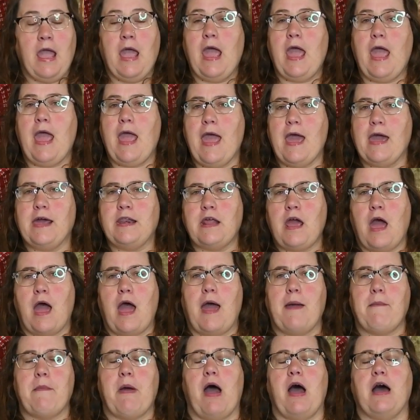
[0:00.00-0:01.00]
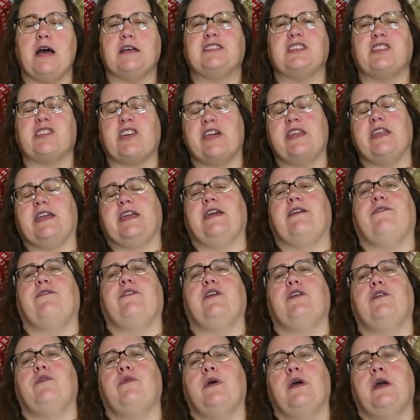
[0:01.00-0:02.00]
And I'm also going to give
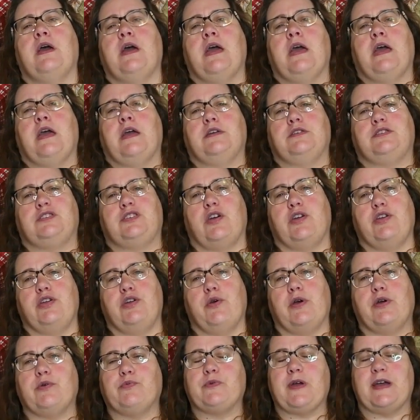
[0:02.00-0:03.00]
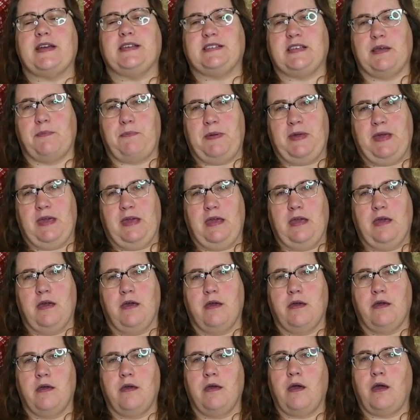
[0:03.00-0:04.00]
you and show you a recipe
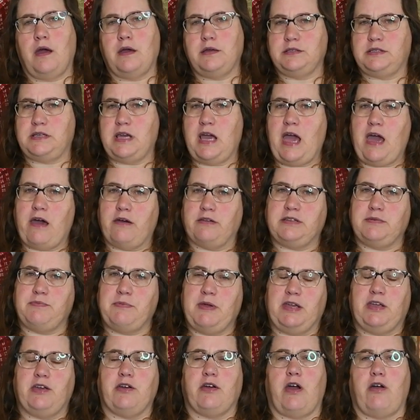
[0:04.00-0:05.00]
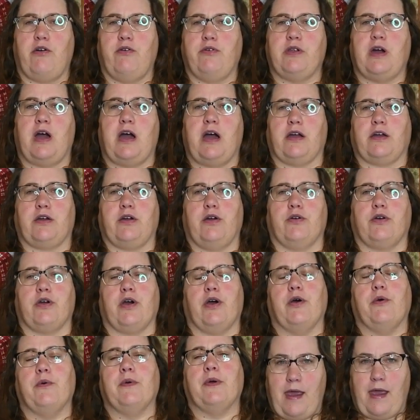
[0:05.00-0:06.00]
on how to make your own hot
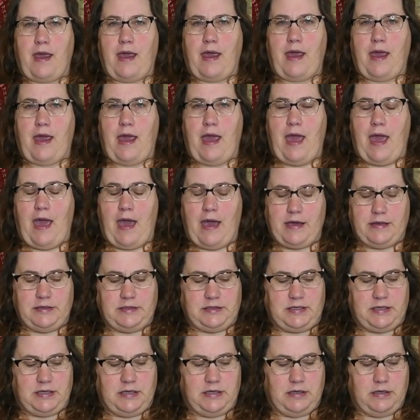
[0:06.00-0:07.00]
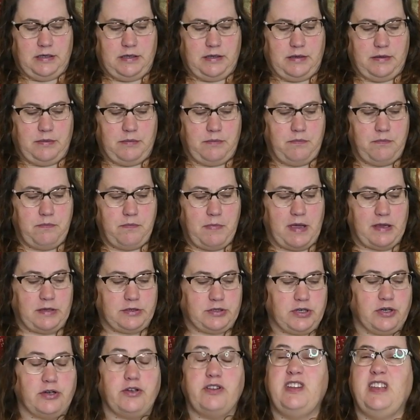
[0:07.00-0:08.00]
cocoa and
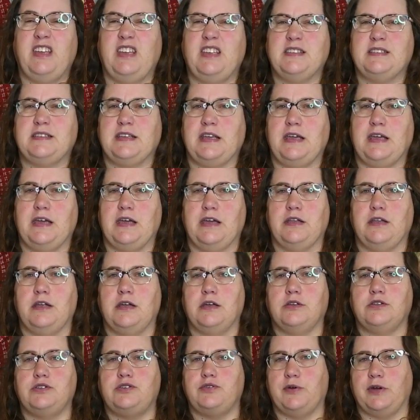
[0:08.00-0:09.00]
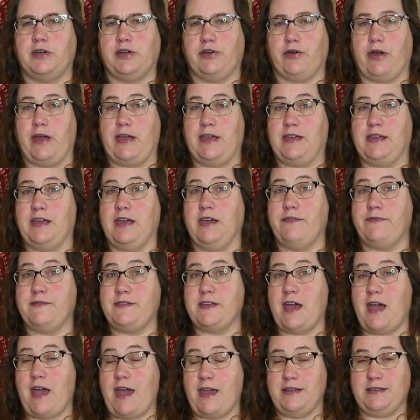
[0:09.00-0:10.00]
turn these in to a great gift
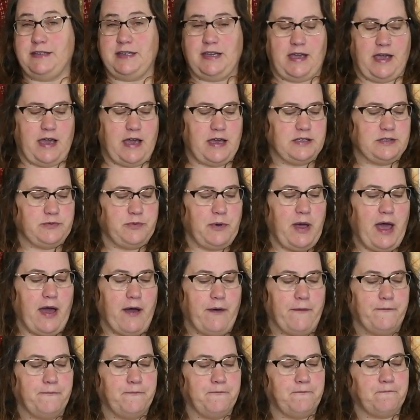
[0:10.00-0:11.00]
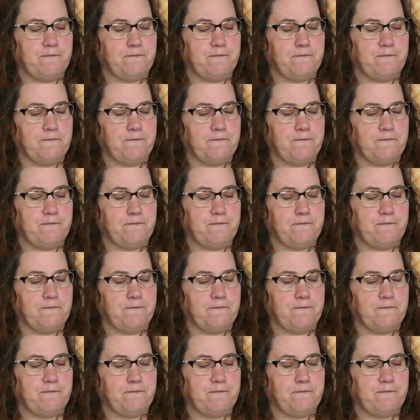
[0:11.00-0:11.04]
idea as well.